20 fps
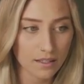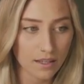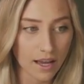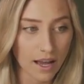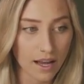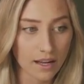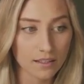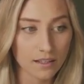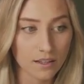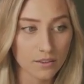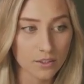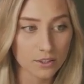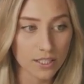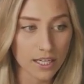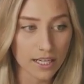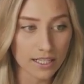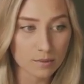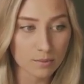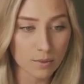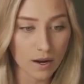add another
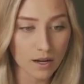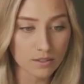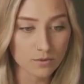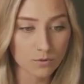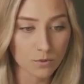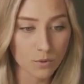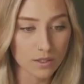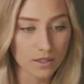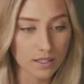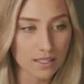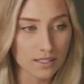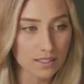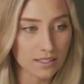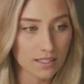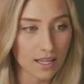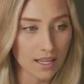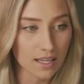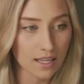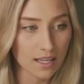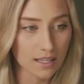text box for the
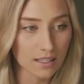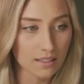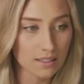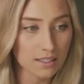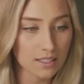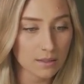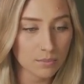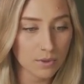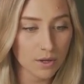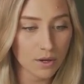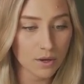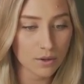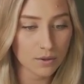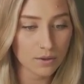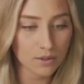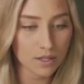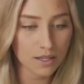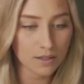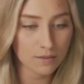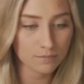state and zip
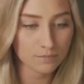code,